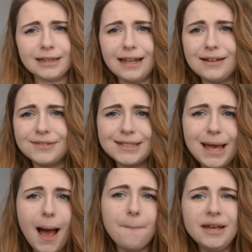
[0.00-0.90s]
loves
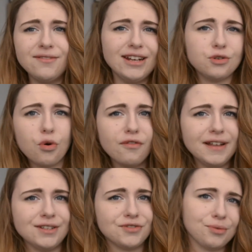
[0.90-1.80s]
a bit of
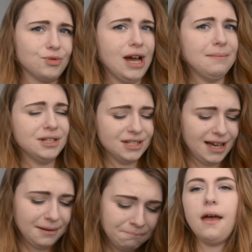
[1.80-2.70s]
endorphins from time to
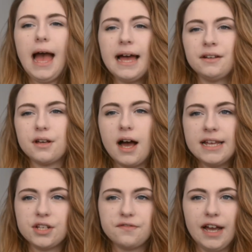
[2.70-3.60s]
time, and
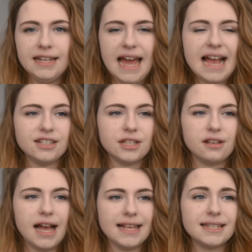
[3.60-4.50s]
I just find
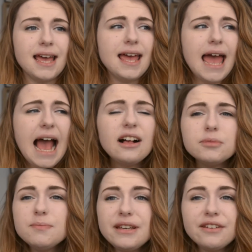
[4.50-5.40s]
exercise
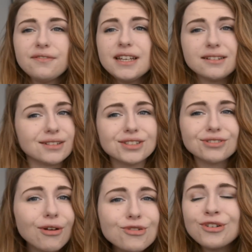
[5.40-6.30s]
helps me feel
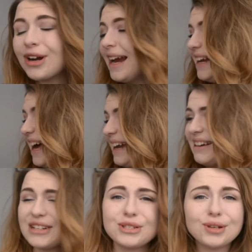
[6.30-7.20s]
so great
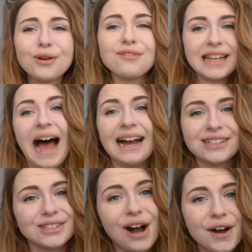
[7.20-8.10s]
and so
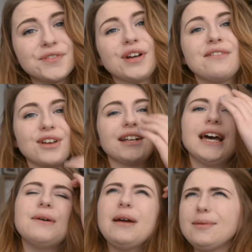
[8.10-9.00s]
relaxed after I've done
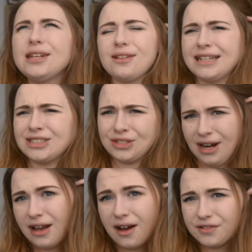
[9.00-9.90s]
it. Maybe not like
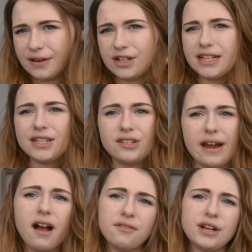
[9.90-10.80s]
straight after I've done it.
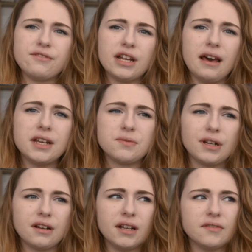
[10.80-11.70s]
Straight after I've done it, I just want
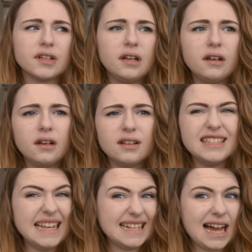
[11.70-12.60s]
to kind of
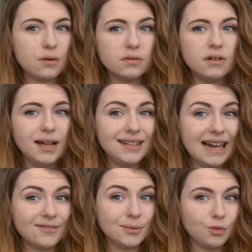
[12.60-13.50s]
sit down and
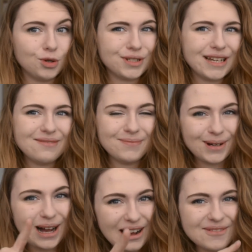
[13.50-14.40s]
have some water,
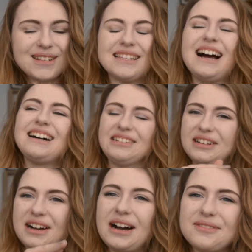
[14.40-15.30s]
but after that,
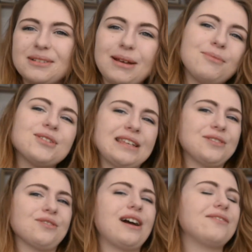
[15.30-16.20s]
after my
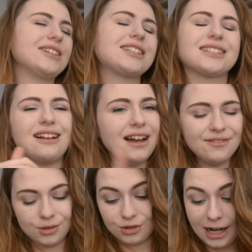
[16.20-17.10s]
body's recovered, I
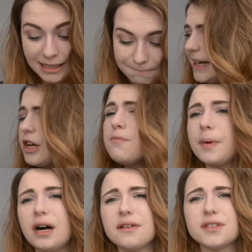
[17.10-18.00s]
feel great. I know
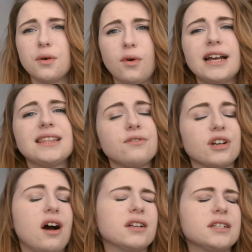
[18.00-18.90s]
baths are widely
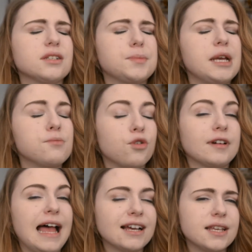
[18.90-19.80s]
regarded as being more
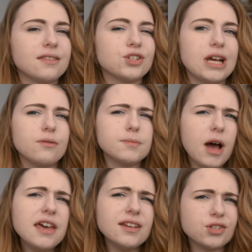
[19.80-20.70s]
relaxing than showers, but
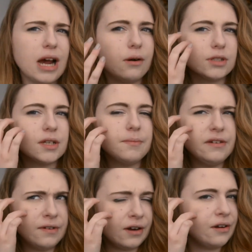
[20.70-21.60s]
I think showers can
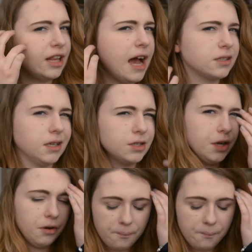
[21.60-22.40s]
be very relaxing too.